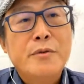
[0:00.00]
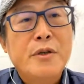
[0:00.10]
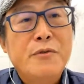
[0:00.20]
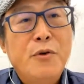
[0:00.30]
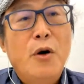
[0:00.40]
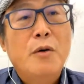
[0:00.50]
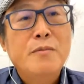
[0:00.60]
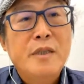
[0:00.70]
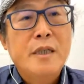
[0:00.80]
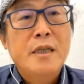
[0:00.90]
to
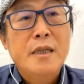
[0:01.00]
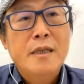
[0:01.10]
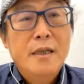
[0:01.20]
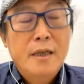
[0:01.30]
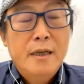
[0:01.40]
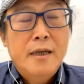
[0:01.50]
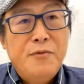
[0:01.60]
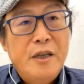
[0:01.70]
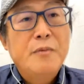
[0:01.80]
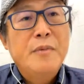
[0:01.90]
reform the
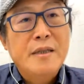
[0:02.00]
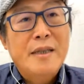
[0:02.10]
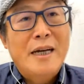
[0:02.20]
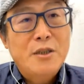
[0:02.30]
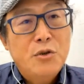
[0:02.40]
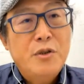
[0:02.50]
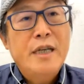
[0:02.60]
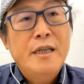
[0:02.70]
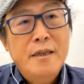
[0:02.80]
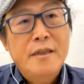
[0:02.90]
film
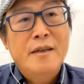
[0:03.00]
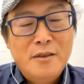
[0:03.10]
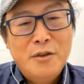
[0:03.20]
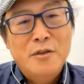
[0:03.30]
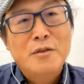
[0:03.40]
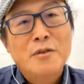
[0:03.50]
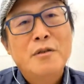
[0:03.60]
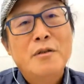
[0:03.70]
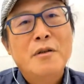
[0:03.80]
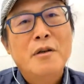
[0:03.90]
industry,
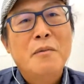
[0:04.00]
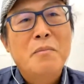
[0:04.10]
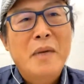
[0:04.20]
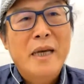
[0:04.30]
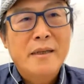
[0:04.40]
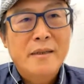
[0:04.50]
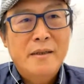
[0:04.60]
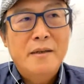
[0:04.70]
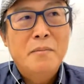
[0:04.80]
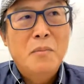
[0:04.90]
to
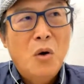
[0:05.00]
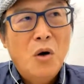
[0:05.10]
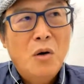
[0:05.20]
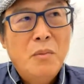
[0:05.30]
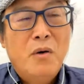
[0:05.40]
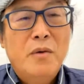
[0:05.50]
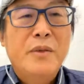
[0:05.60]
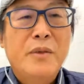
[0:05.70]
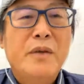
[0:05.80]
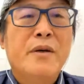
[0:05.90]
make
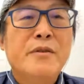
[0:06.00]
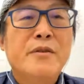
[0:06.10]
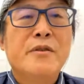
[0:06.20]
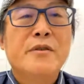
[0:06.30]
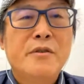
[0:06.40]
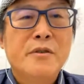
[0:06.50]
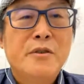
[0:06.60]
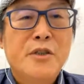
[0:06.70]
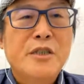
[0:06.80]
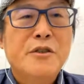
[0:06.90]
more people
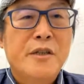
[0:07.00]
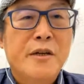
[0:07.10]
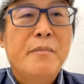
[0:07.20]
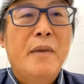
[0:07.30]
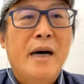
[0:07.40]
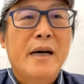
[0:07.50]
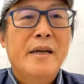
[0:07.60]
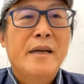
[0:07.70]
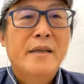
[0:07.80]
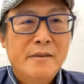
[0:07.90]
to change their
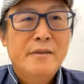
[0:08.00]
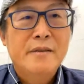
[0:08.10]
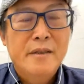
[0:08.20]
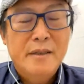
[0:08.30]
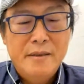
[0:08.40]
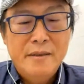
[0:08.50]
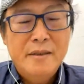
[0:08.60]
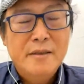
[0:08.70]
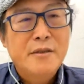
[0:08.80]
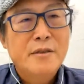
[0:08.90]
mind
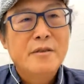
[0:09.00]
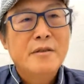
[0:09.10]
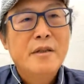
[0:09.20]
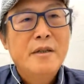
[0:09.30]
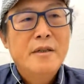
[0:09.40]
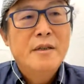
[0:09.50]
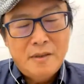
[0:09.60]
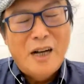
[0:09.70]
and to